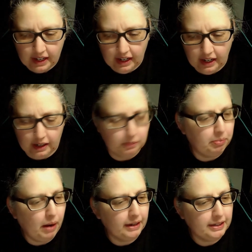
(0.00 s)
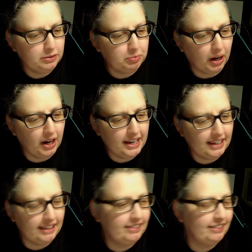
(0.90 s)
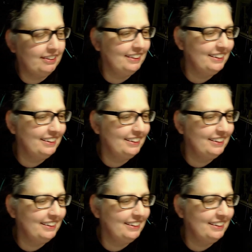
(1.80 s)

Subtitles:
Body sprays.